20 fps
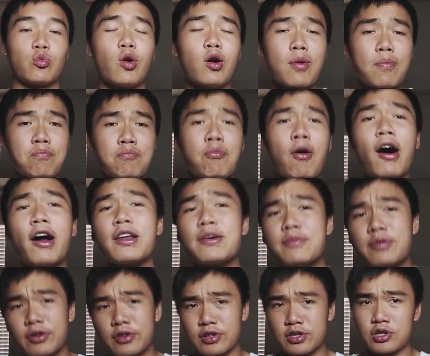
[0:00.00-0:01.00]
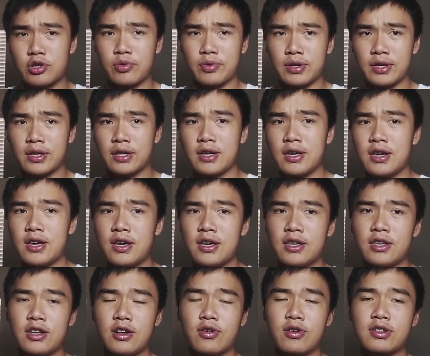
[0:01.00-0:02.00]
What are bodybuilders doing?
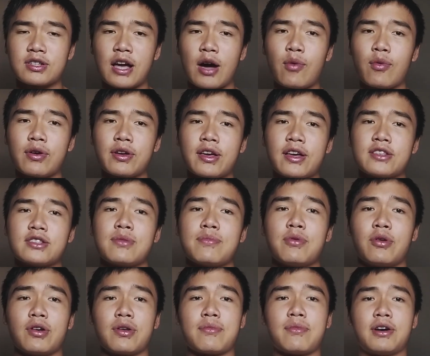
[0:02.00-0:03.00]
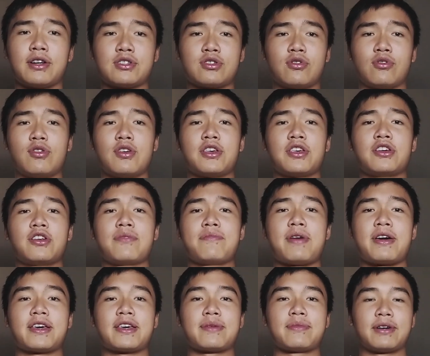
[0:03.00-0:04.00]
You know, because I want to get into building muscle, you
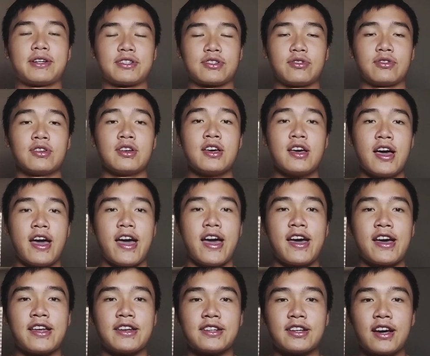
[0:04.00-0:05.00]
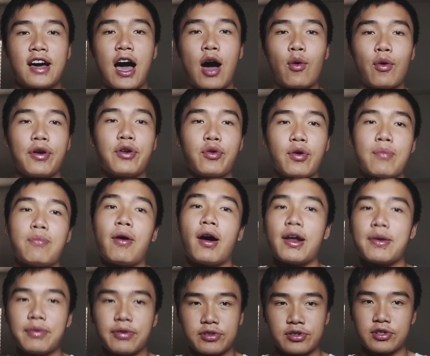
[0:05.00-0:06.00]
know, making muscle, and I want to know what
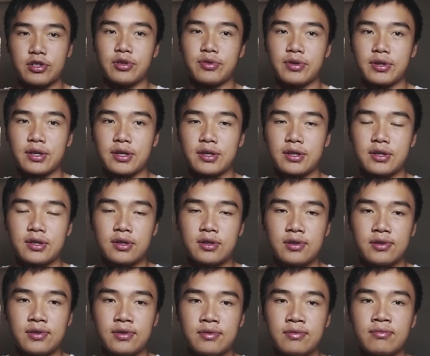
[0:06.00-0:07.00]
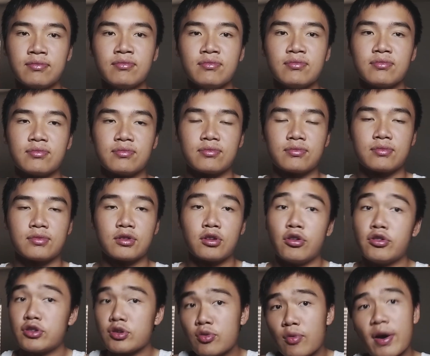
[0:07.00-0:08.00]
bodybuilders are doing.
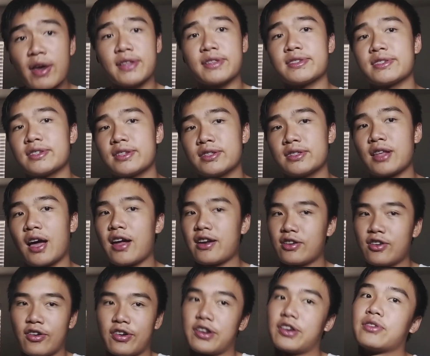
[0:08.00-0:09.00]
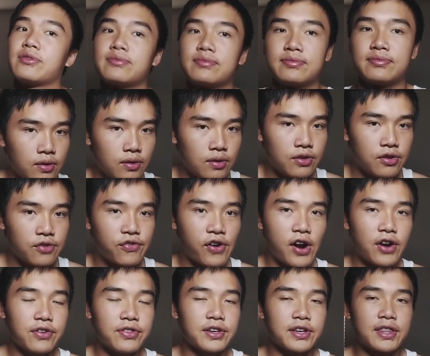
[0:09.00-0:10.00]
They're using weights, not cardio. The
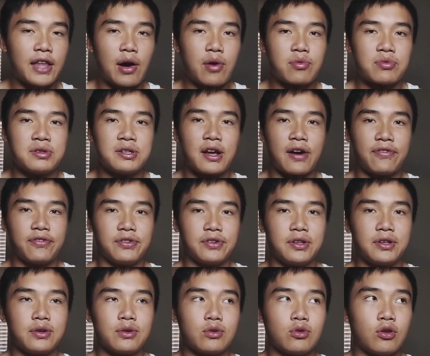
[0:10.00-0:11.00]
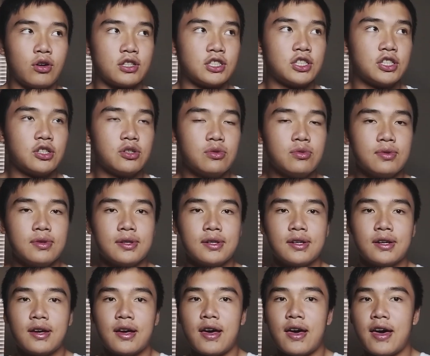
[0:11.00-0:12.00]
final thing that will definitely launch you
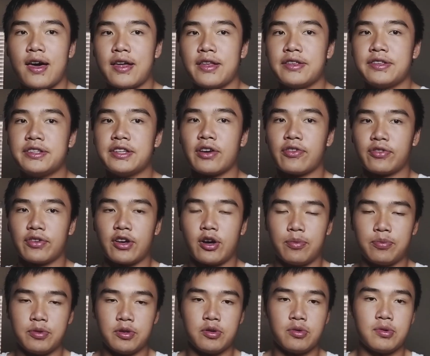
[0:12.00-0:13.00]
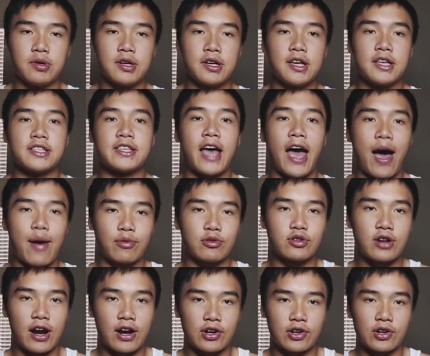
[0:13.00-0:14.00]
and definitely help you is
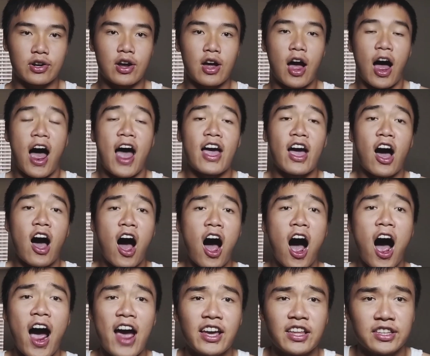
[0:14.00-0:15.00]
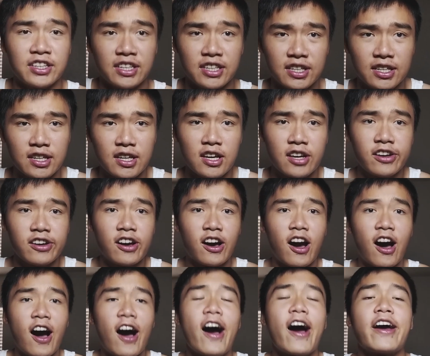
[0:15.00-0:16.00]
habit tracker. I highly,
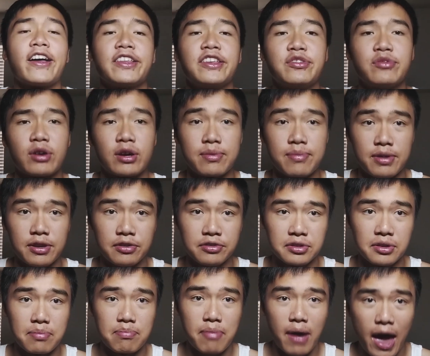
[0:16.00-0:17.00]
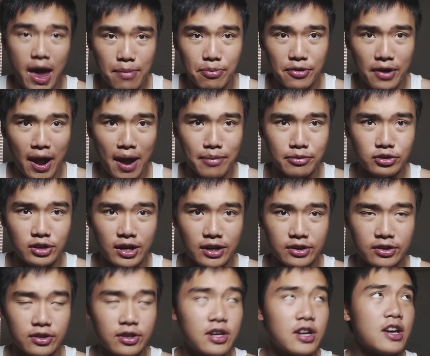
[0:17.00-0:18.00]
highly recommend using a paper habit
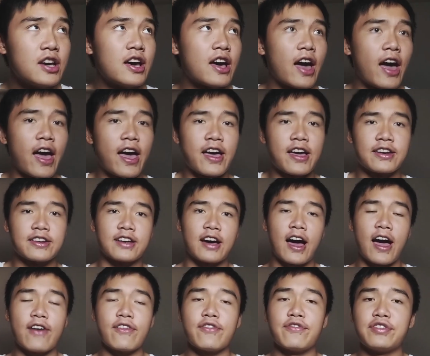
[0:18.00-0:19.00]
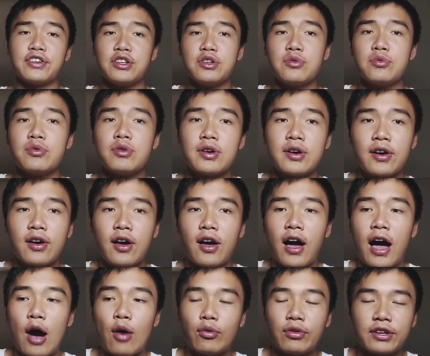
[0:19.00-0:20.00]
tracker. And I have a video,
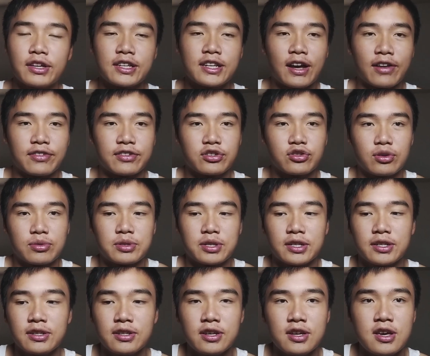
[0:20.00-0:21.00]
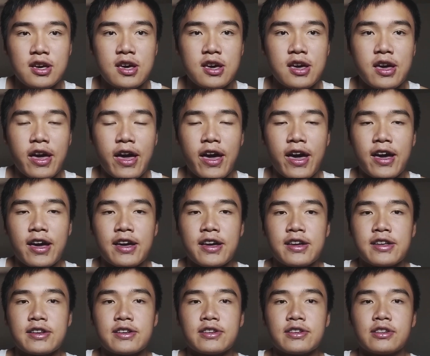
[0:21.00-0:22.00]
I will link it down in the description.
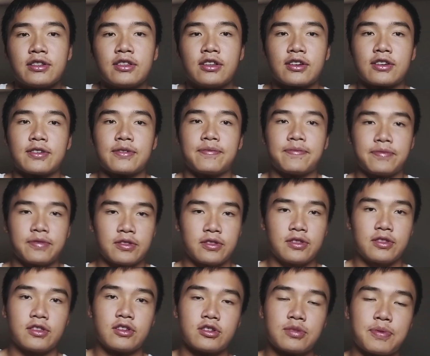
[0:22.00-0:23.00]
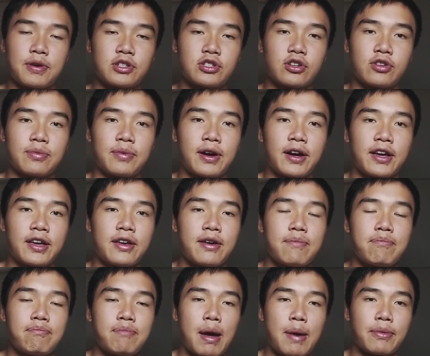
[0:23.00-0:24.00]
And look, there's a picture of
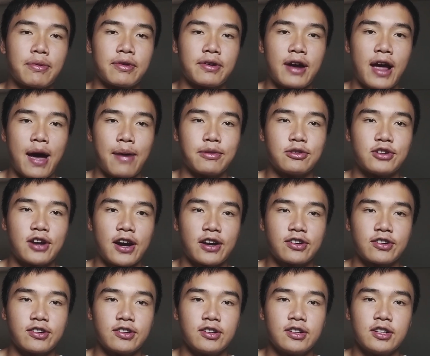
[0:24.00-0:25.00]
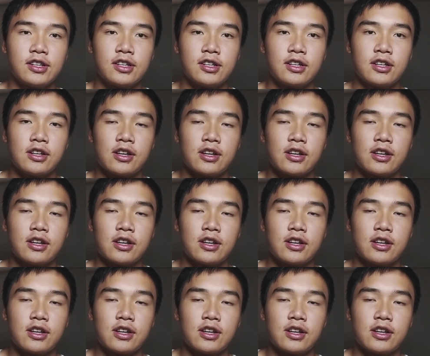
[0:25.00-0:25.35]
my paper habit tracker.